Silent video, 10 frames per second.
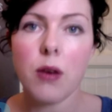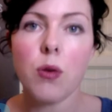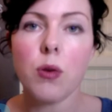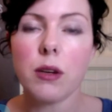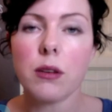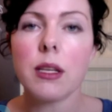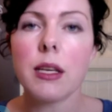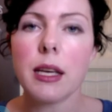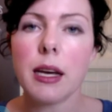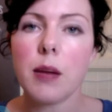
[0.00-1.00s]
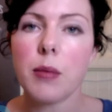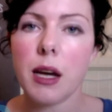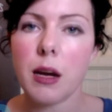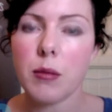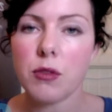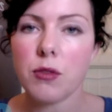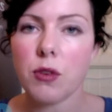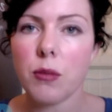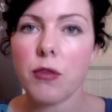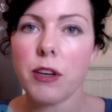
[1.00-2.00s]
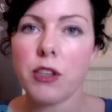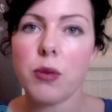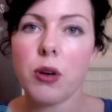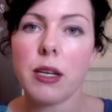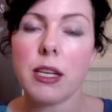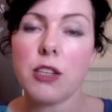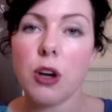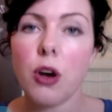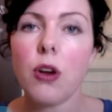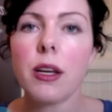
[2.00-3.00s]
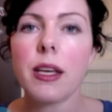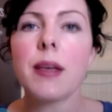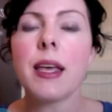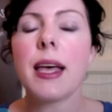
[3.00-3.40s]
oil comes from French Polynesia only.